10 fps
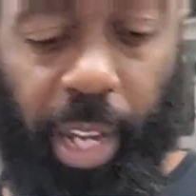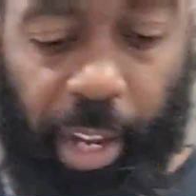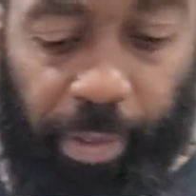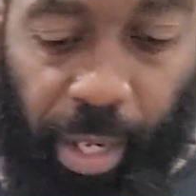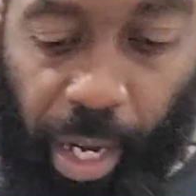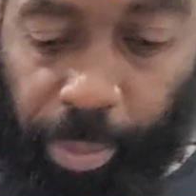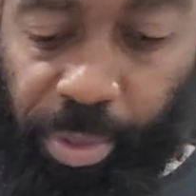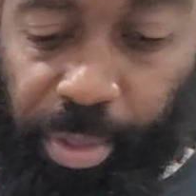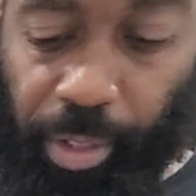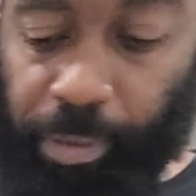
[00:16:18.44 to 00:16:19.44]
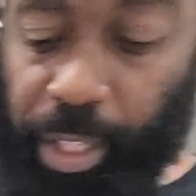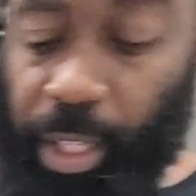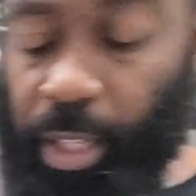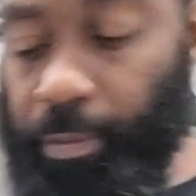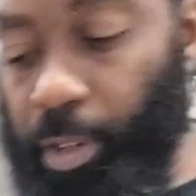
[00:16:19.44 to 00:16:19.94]
have the options of
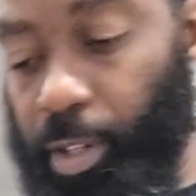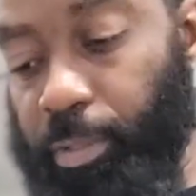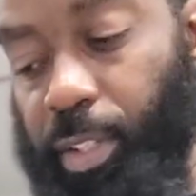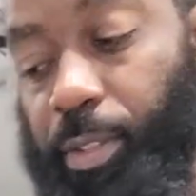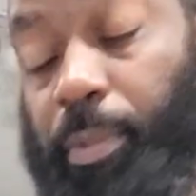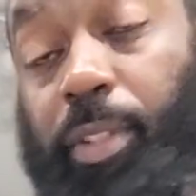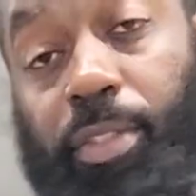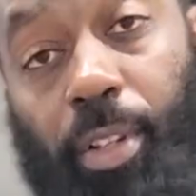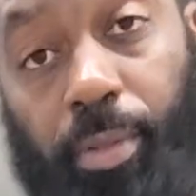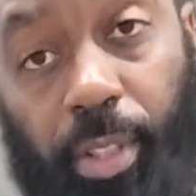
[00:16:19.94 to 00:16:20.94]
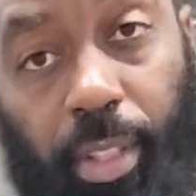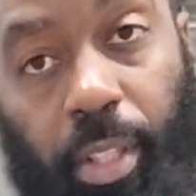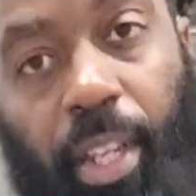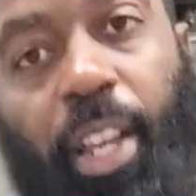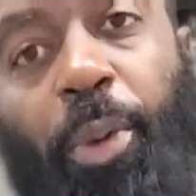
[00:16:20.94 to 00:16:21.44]
getting involved in some consulting,
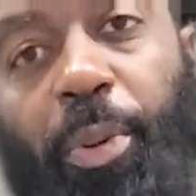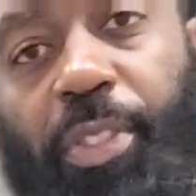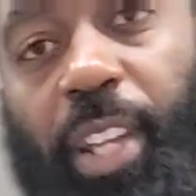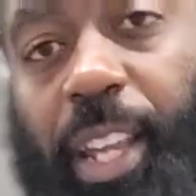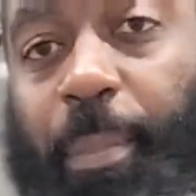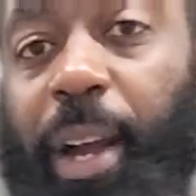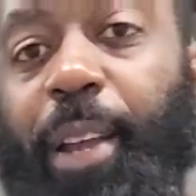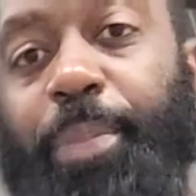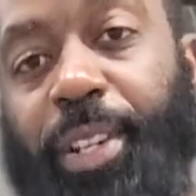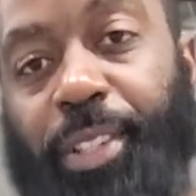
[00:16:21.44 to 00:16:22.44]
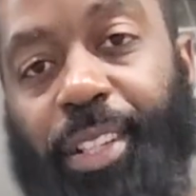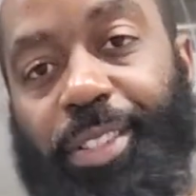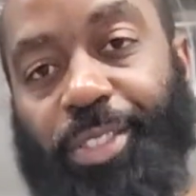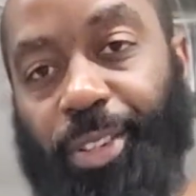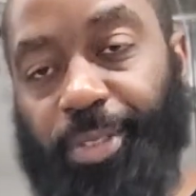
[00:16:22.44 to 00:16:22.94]
which in my opinion,
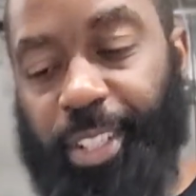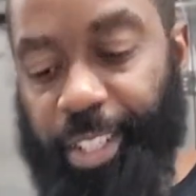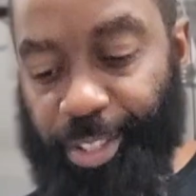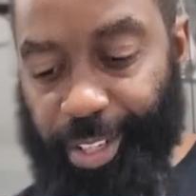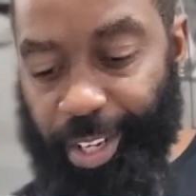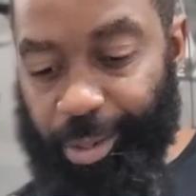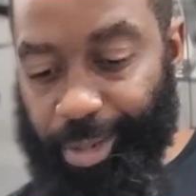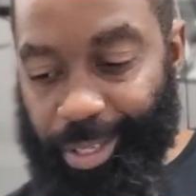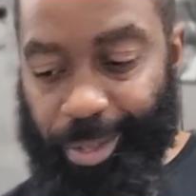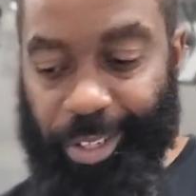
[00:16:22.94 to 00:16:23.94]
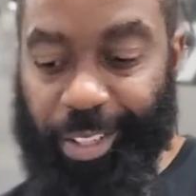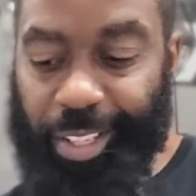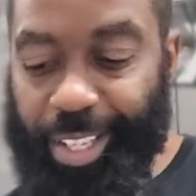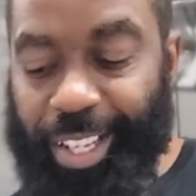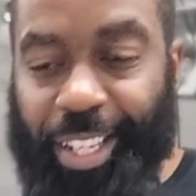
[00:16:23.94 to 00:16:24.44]
consulting is
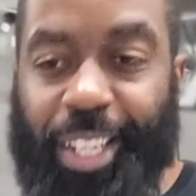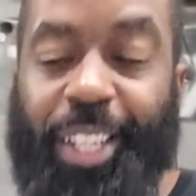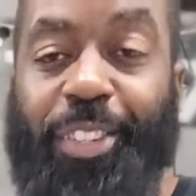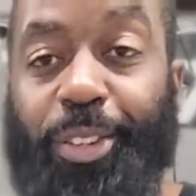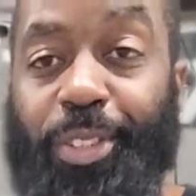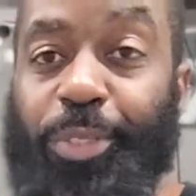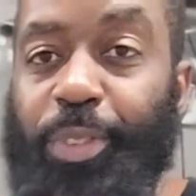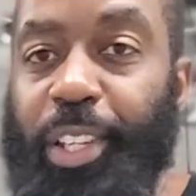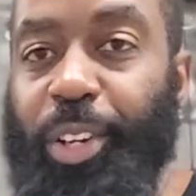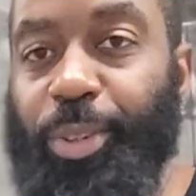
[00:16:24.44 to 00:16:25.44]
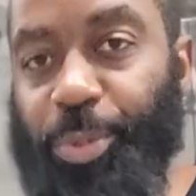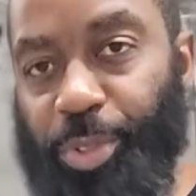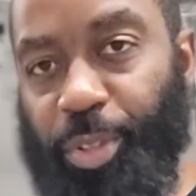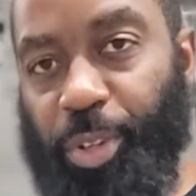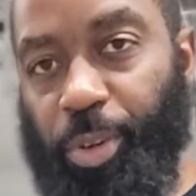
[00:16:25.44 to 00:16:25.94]
really cool.
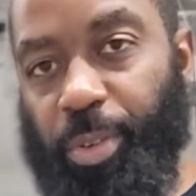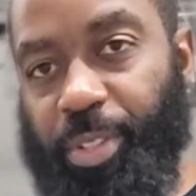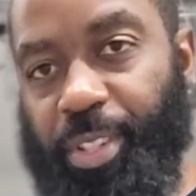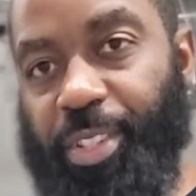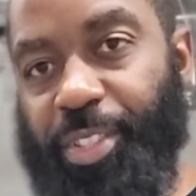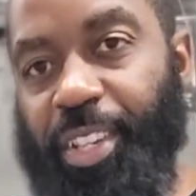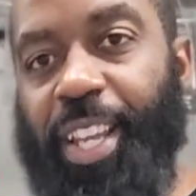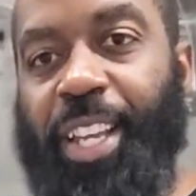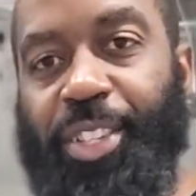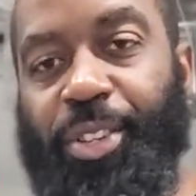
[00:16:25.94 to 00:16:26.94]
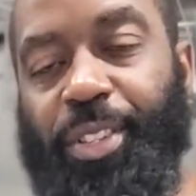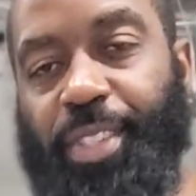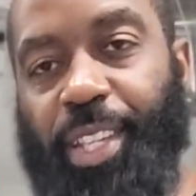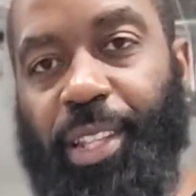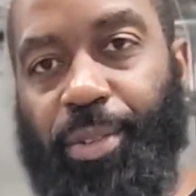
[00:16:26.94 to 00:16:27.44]
So the courses, you can
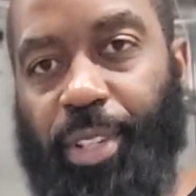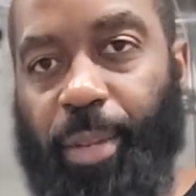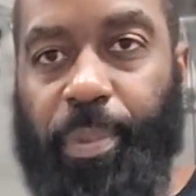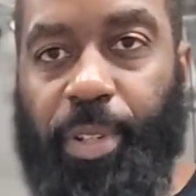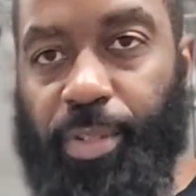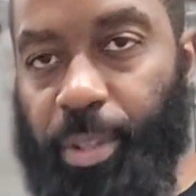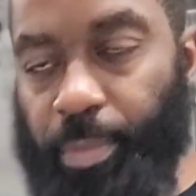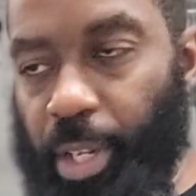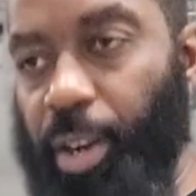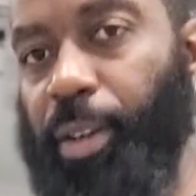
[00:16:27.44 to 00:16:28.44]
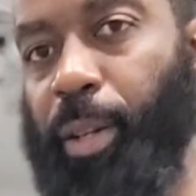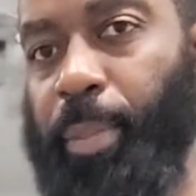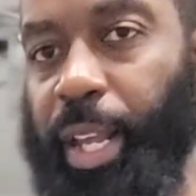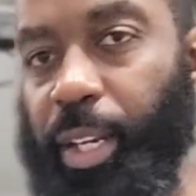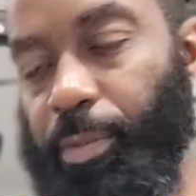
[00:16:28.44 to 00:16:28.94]
set those up and those can be
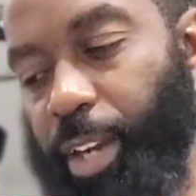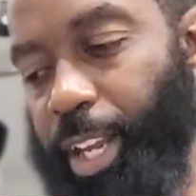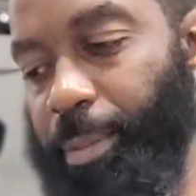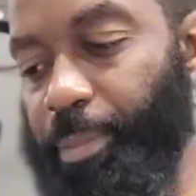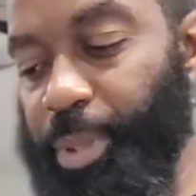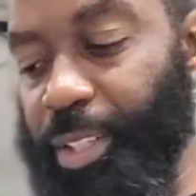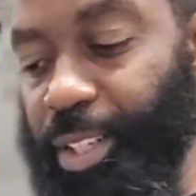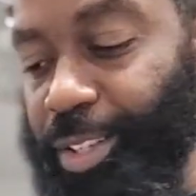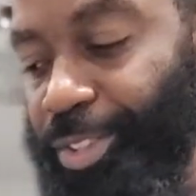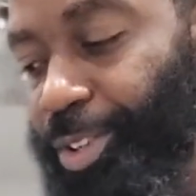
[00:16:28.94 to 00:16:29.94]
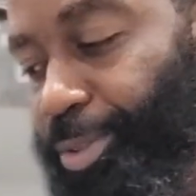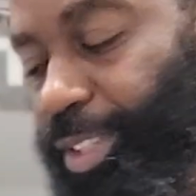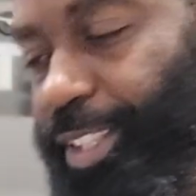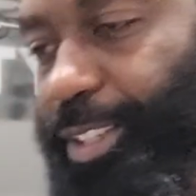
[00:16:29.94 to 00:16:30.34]
automated, right? But the consulting,